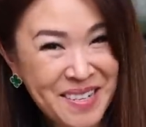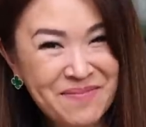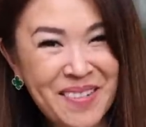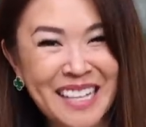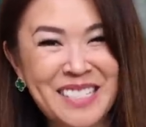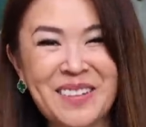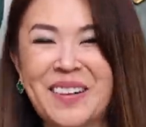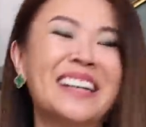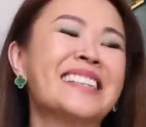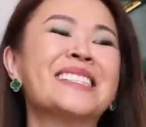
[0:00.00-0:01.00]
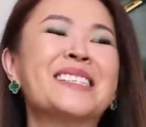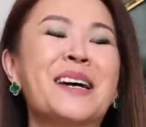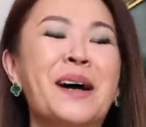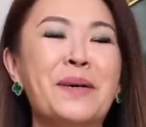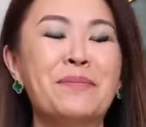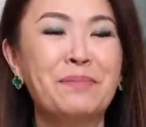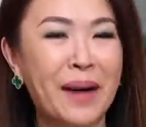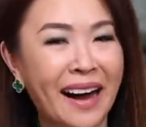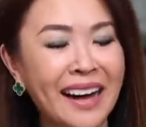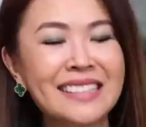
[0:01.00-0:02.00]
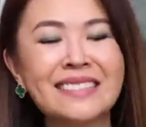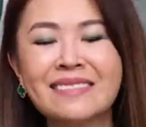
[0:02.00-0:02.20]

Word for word: my choice, but